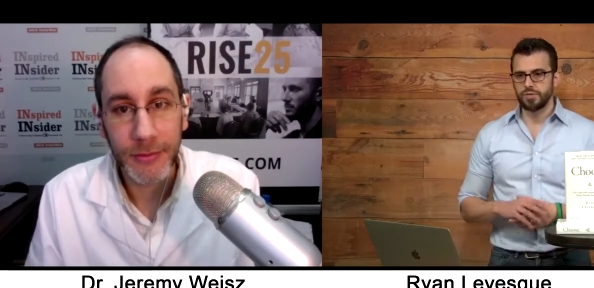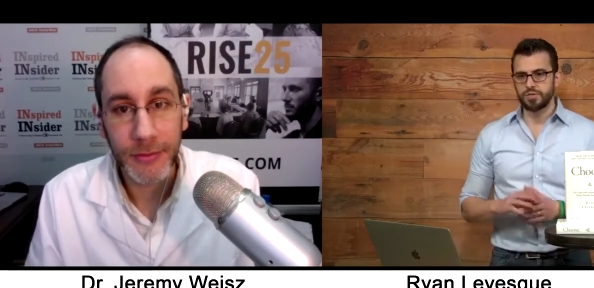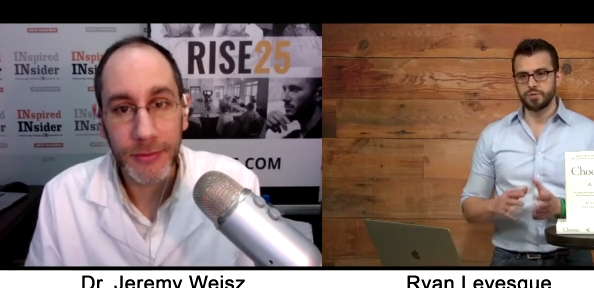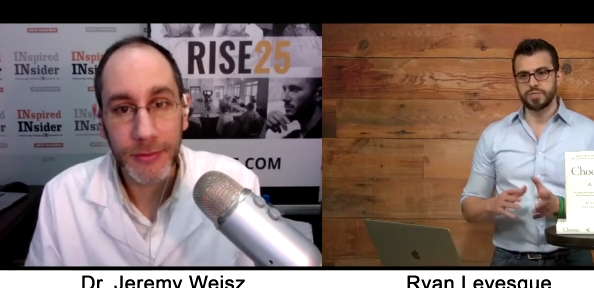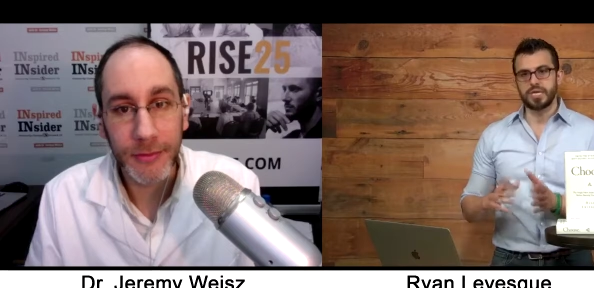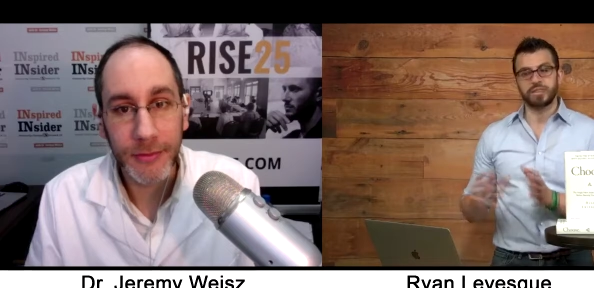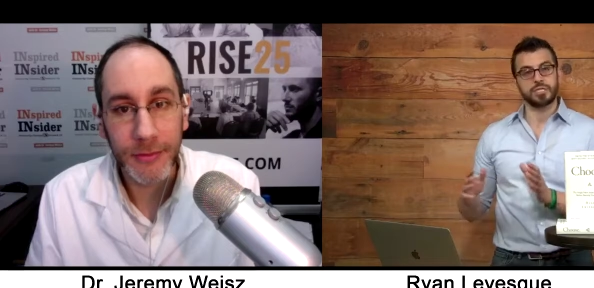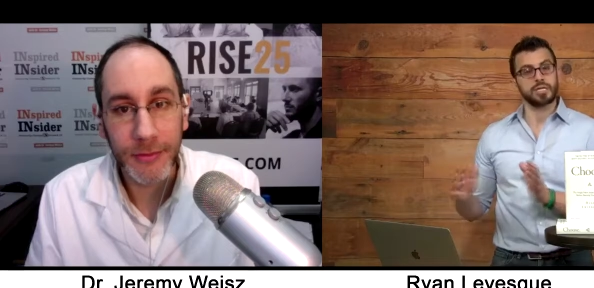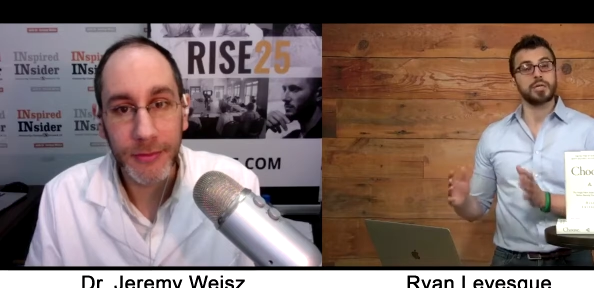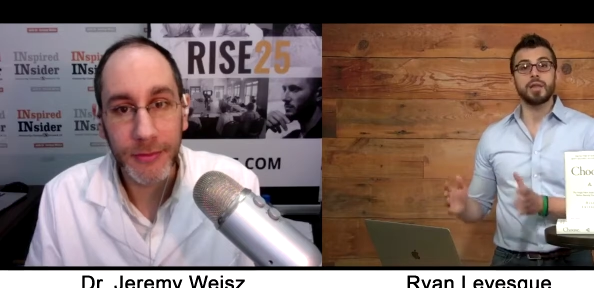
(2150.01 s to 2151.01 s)
Speaker 1: Richard was
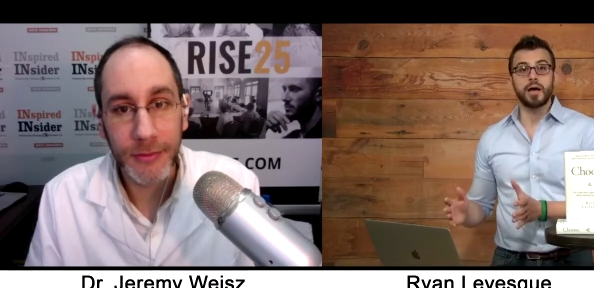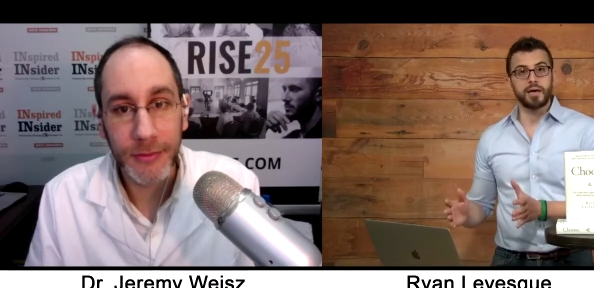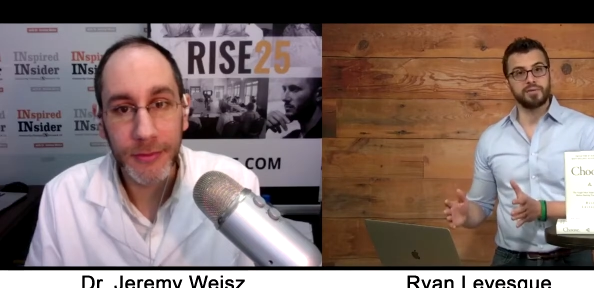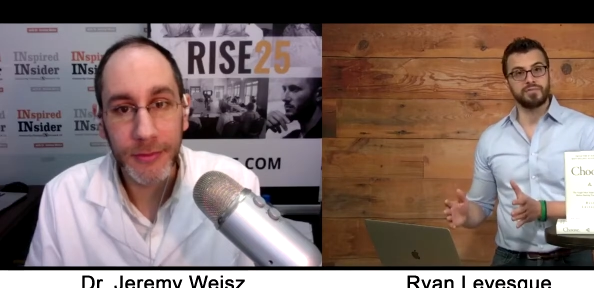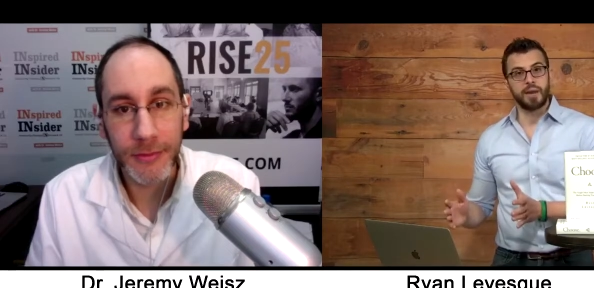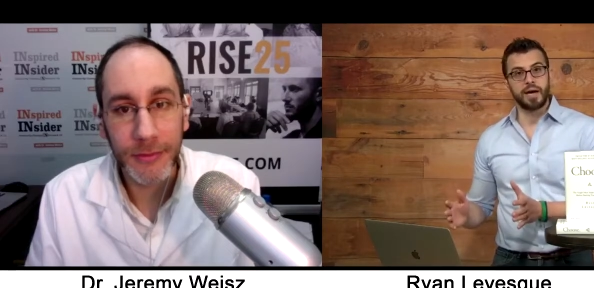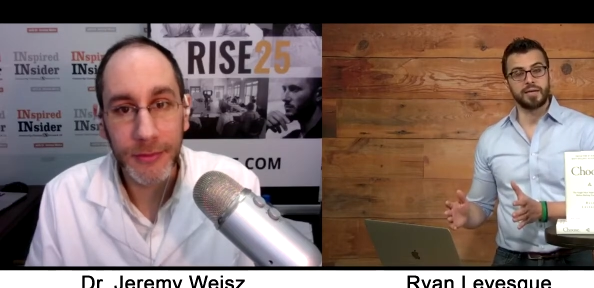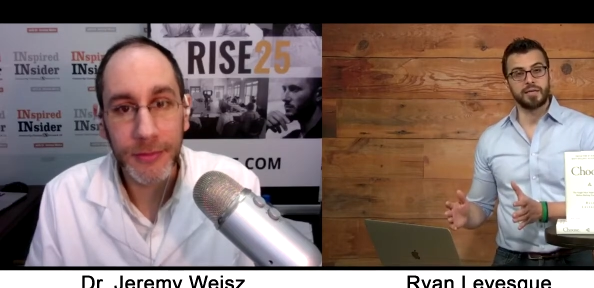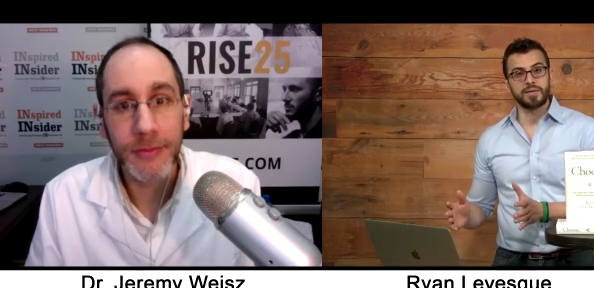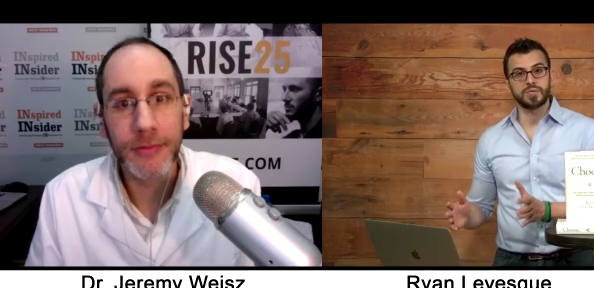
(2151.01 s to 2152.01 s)
actually a client of
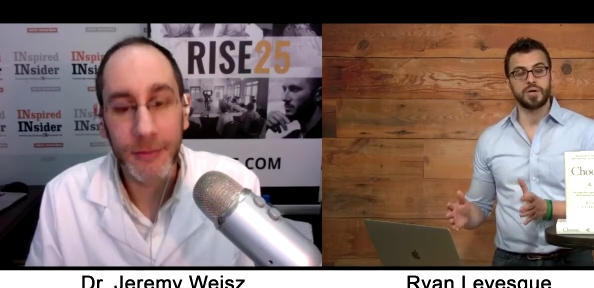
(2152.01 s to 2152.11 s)
mine.